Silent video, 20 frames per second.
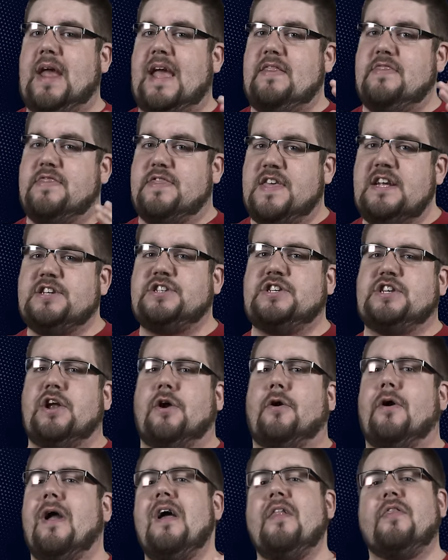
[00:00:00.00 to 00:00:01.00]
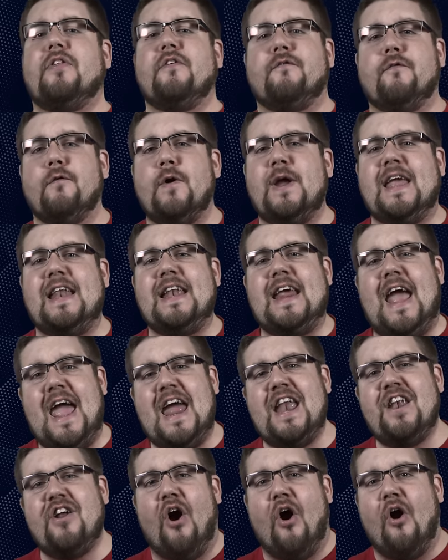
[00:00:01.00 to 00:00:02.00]
And this year, the freaking
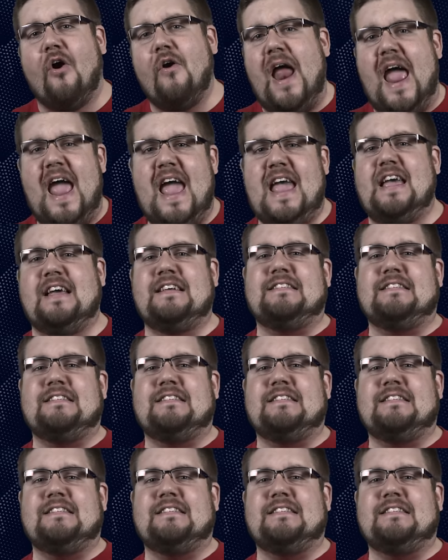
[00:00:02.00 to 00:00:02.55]
NRA